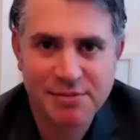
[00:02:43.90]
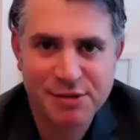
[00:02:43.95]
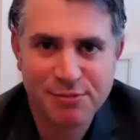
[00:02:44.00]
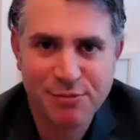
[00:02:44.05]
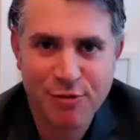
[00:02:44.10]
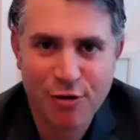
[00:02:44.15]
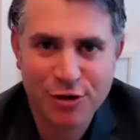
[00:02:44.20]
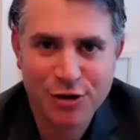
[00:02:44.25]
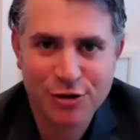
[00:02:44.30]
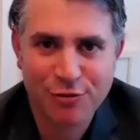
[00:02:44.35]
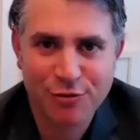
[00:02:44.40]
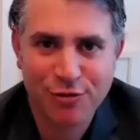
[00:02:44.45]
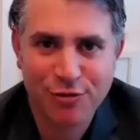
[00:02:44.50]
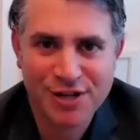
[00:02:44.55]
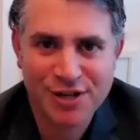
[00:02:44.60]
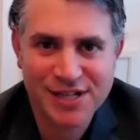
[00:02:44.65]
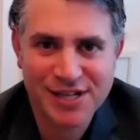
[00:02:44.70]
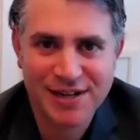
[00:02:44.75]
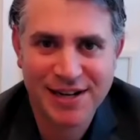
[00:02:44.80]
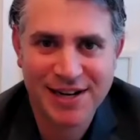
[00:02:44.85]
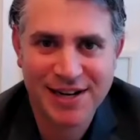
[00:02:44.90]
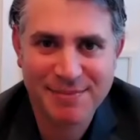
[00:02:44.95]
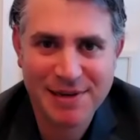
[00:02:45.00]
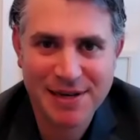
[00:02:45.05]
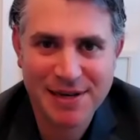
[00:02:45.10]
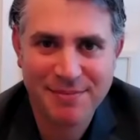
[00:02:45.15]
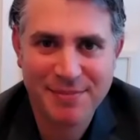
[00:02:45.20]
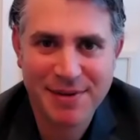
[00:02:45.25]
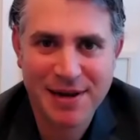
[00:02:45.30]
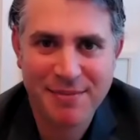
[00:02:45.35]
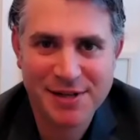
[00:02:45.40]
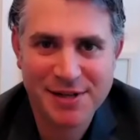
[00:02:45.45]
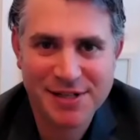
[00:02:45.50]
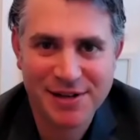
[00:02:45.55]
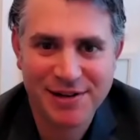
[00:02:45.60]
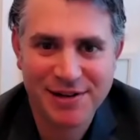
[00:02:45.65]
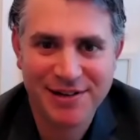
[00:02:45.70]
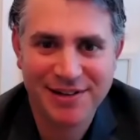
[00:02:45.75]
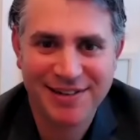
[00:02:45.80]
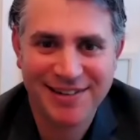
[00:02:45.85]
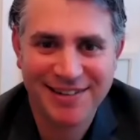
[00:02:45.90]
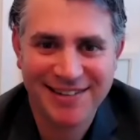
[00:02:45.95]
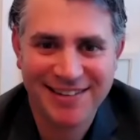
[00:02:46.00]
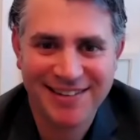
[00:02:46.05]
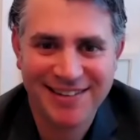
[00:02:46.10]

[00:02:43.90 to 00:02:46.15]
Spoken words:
some smoke towards the IP embayment zone.